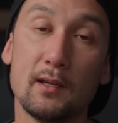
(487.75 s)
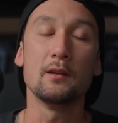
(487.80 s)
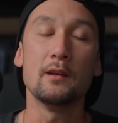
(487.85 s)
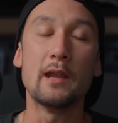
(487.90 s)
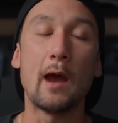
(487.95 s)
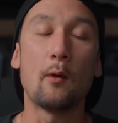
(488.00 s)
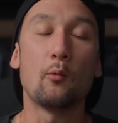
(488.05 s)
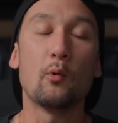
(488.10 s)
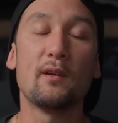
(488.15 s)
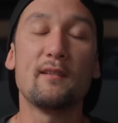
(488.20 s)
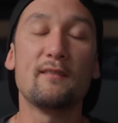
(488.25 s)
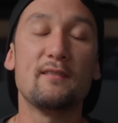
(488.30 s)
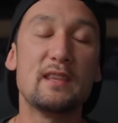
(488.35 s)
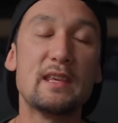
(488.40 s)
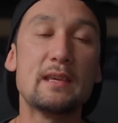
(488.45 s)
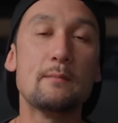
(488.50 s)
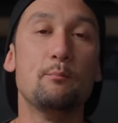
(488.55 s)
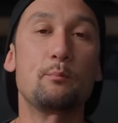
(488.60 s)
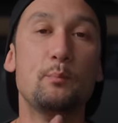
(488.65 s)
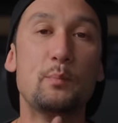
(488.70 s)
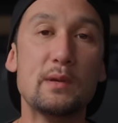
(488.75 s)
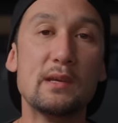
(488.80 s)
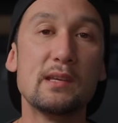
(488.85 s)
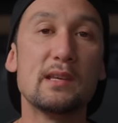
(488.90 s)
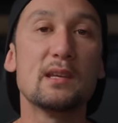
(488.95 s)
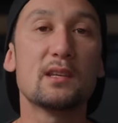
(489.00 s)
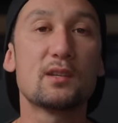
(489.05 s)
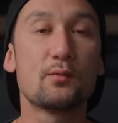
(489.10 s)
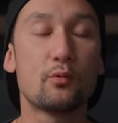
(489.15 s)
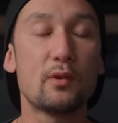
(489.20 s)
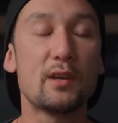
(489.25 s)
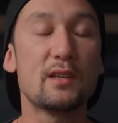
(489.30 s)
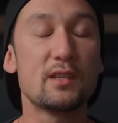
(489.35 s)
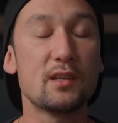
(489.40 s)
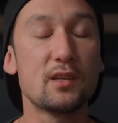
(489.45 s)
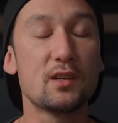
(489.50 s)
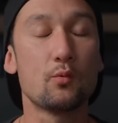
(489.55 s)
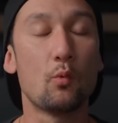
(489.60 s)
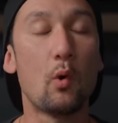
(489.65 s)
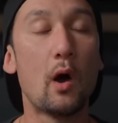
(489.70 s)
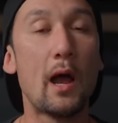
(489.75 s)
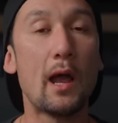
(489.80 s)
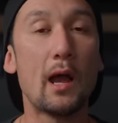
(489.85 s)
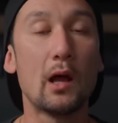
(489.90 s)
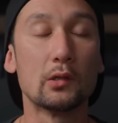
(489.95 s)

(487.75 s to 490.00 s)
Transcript: Now, one of the biggest reasons why